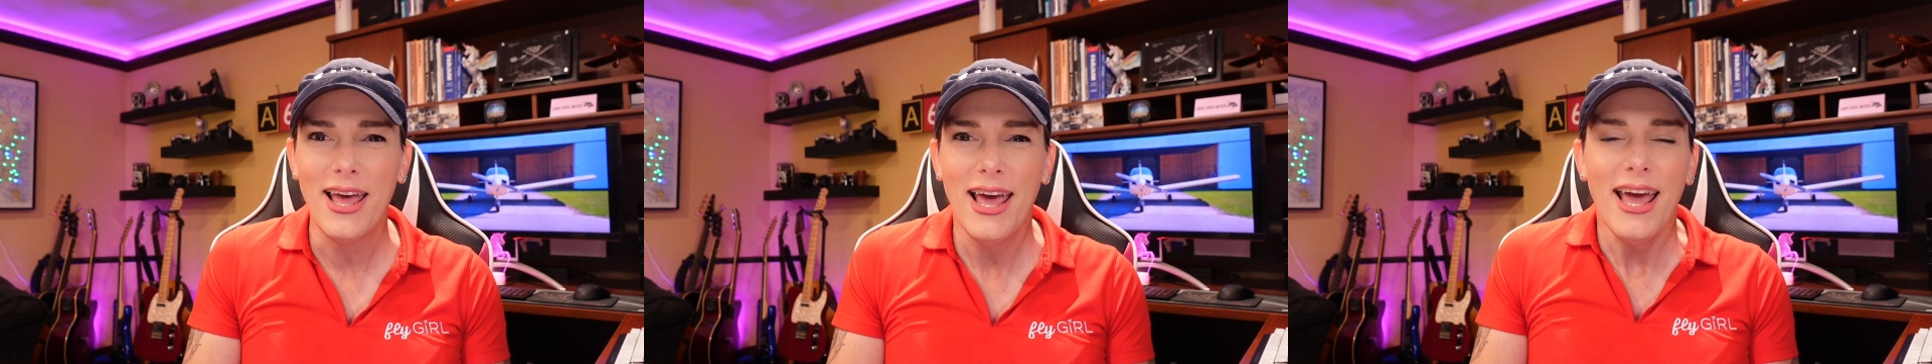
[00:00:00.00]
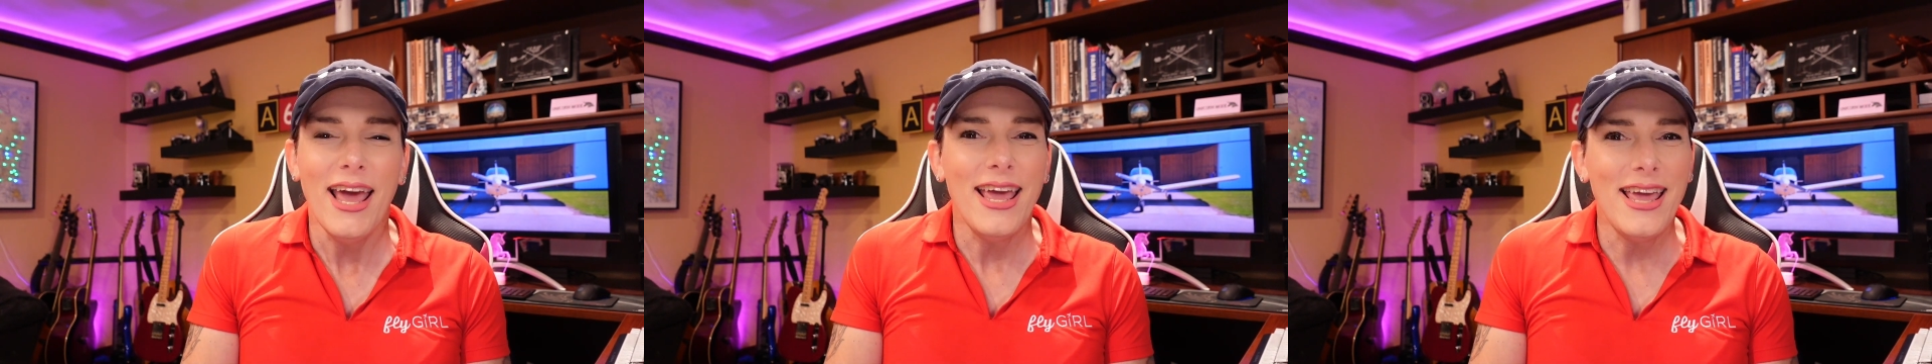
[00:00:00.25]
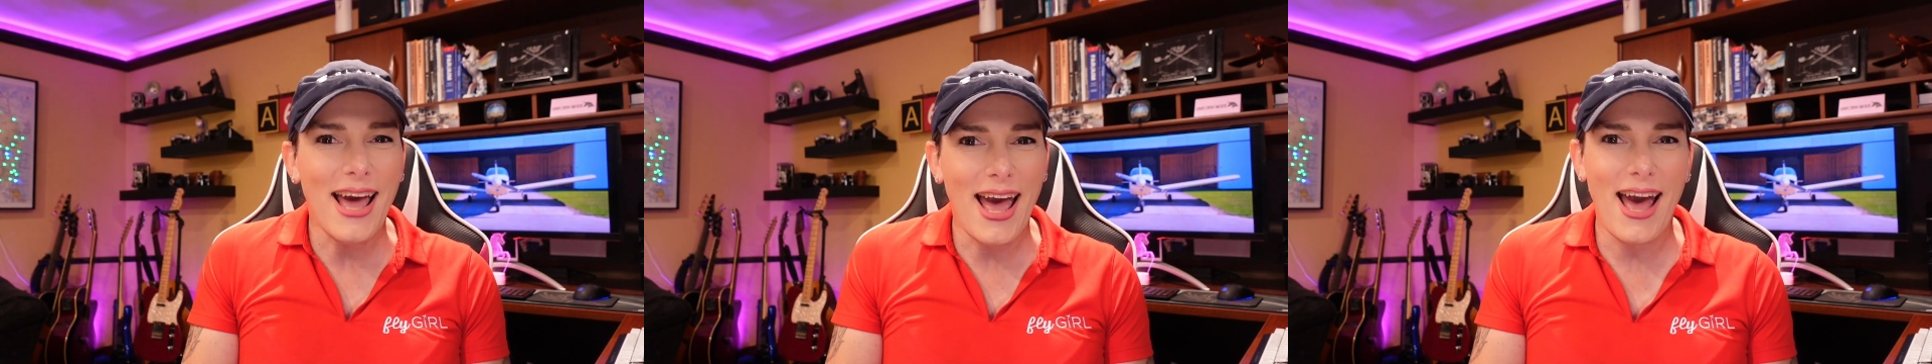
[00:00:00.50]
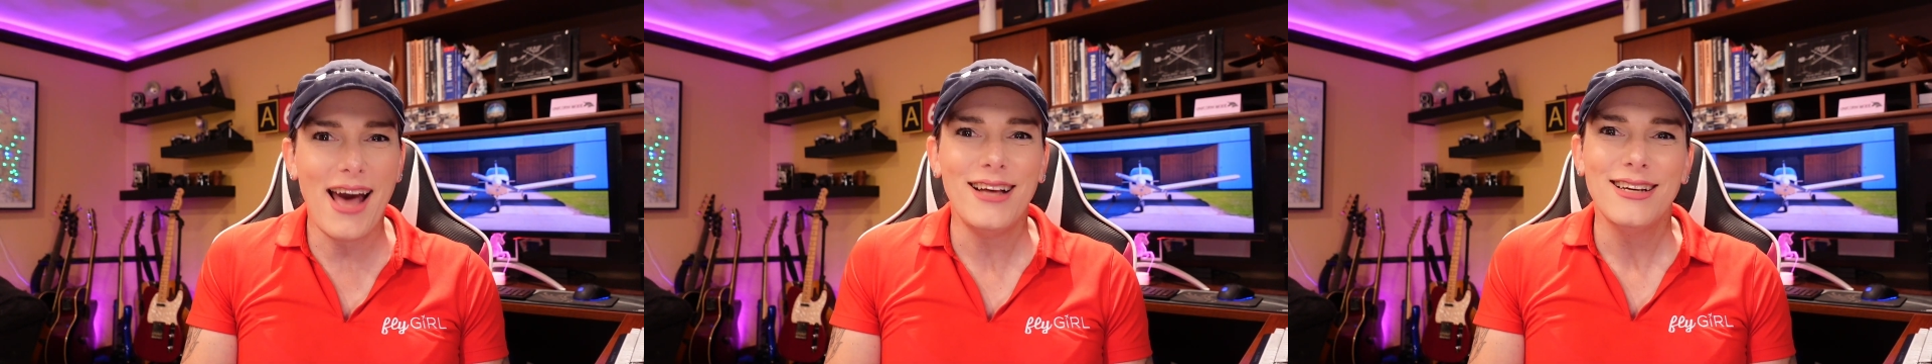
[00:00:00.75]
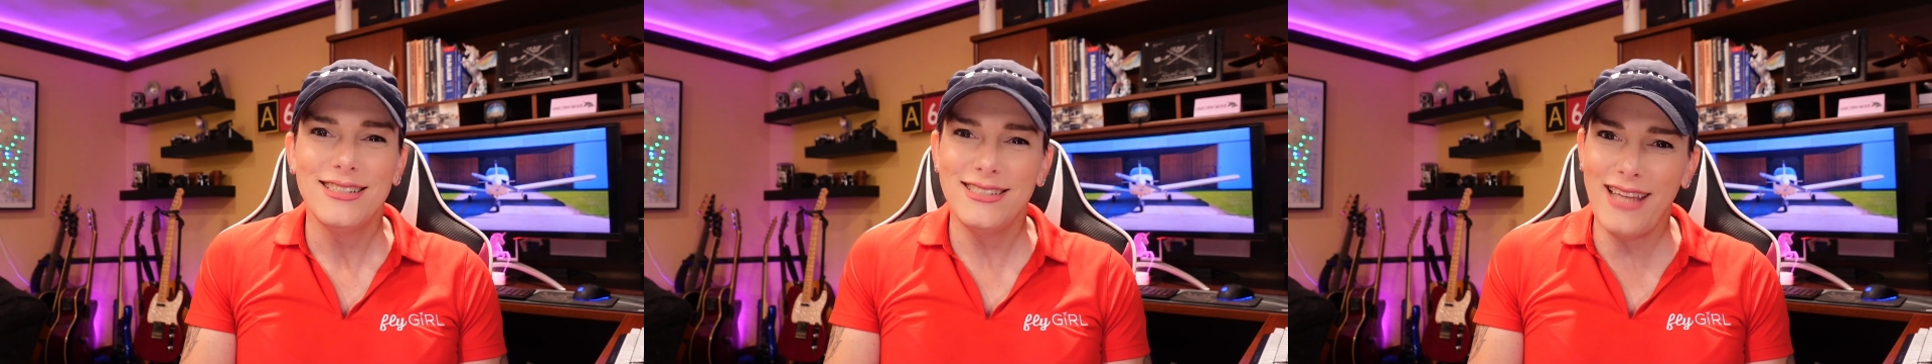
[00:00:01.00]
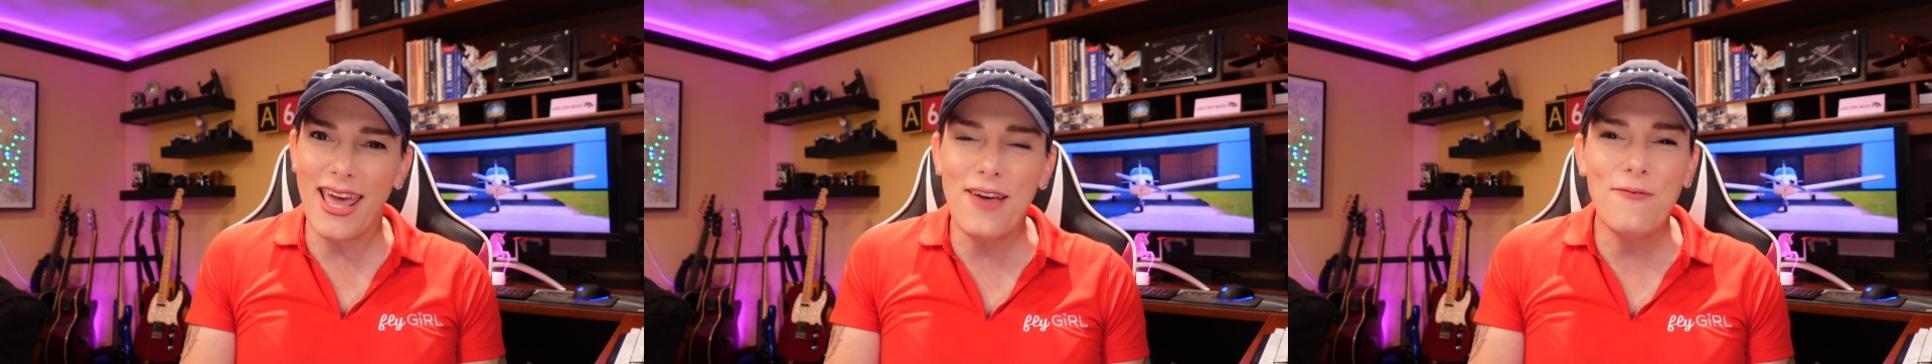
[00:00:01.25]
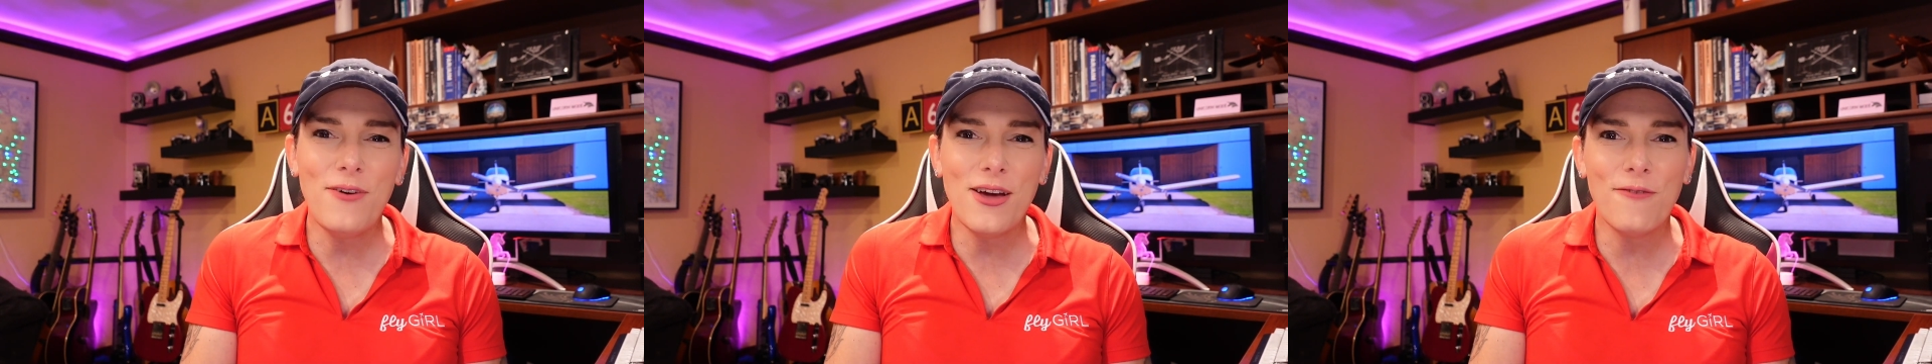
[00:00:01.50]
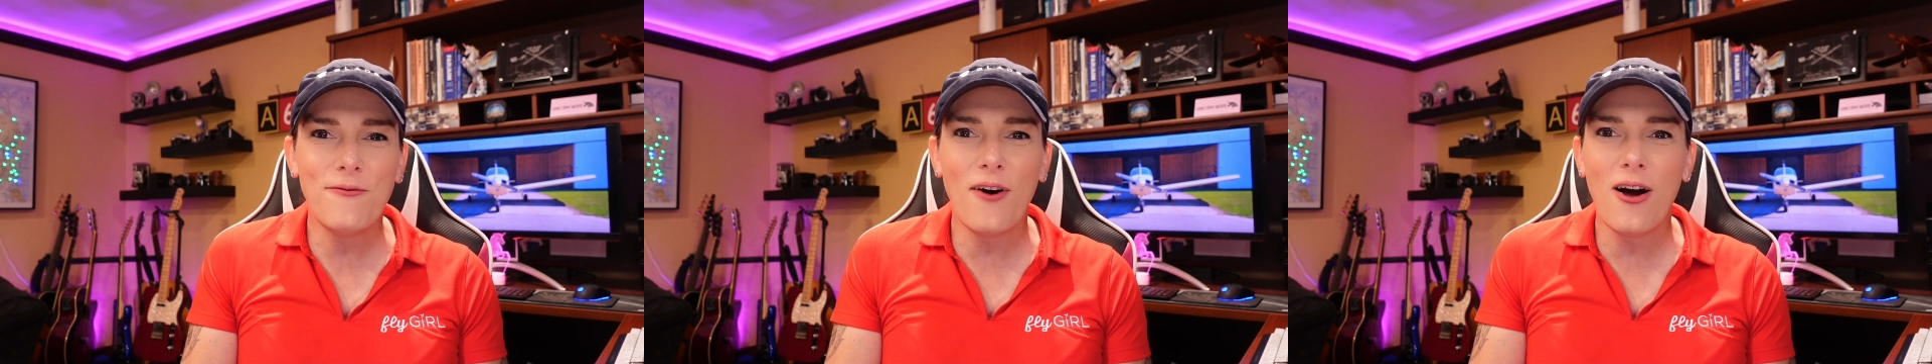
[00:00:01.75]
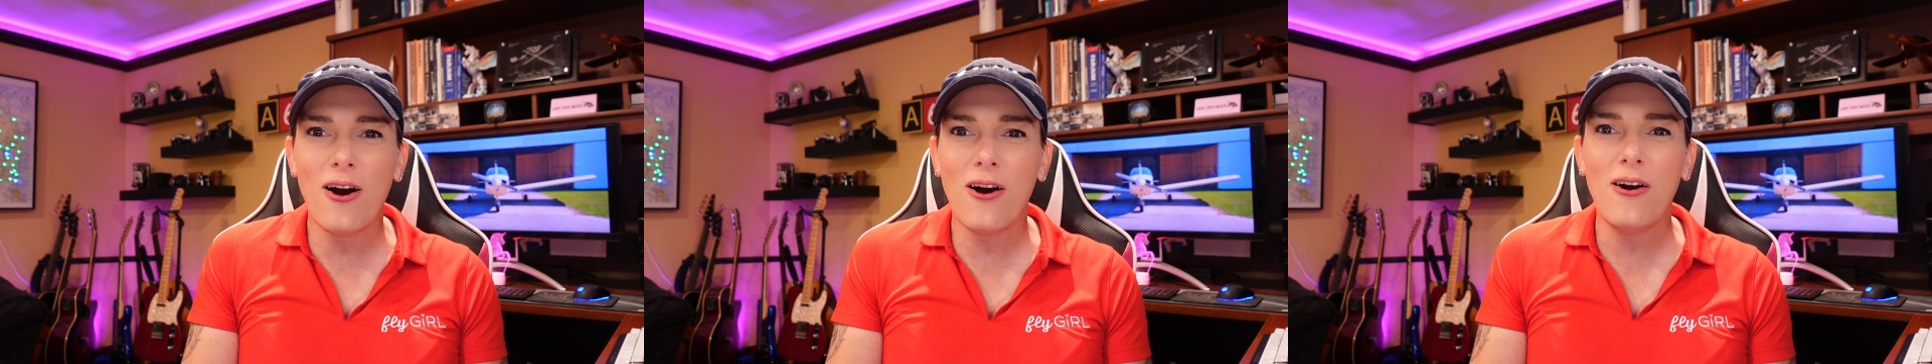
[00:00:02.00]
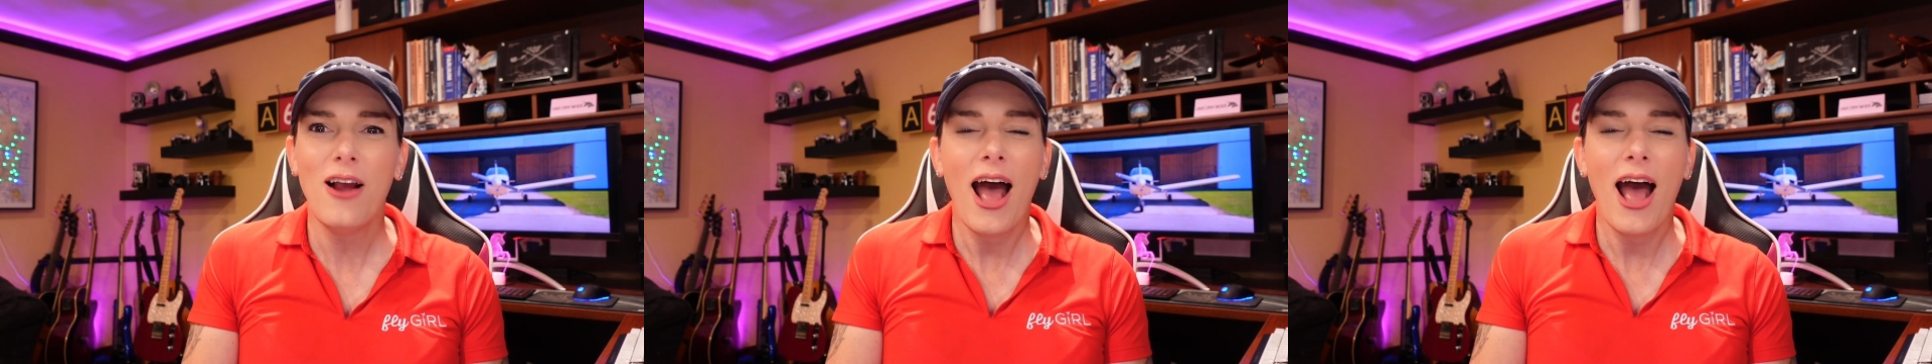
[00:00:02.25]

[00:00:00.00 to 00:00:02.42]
Yeah, day VFR,